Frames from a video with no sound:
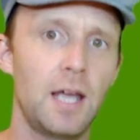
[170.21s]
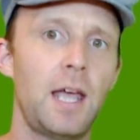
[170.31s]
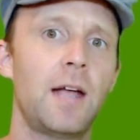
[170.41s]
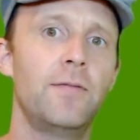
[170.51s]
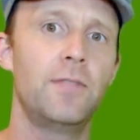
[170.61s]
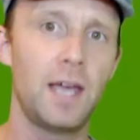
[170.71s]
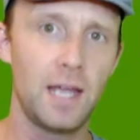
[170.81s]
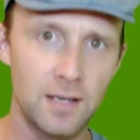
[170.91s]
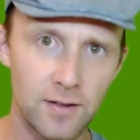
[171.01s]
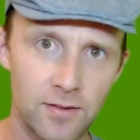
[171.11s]
And
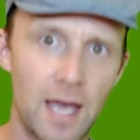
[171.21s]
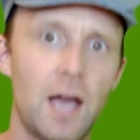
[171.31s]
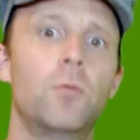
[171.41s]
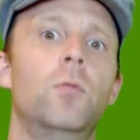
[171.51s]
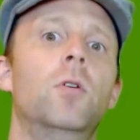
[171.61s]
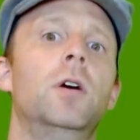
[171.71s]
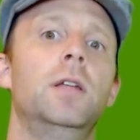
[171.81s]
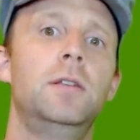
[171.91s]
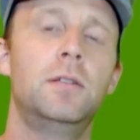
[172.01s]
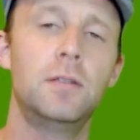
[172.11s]
then that
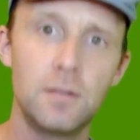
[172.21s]
would